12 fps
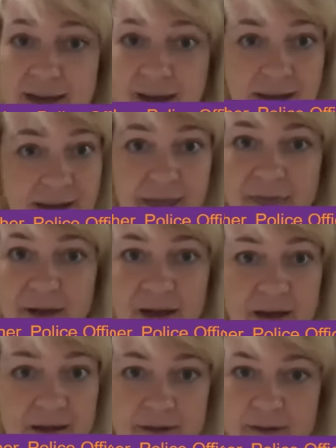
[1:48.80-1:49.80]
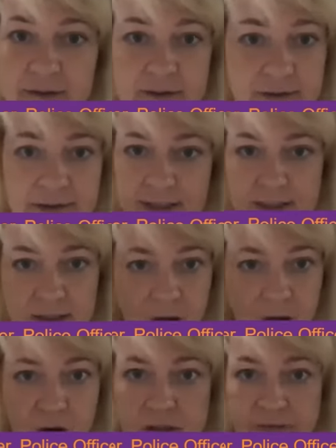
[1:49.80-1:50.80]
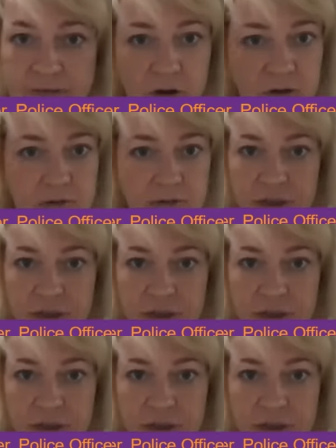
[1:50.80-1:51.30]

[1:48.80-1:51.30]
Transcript: I get that. The little cogs have all